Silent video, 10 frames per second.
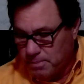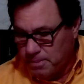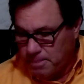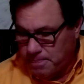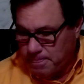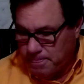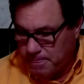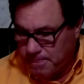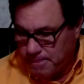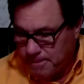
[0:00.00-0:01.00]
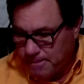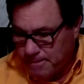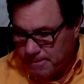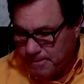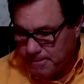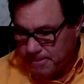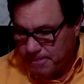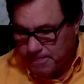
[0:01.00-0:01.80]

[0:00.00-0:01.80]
Nothing is said.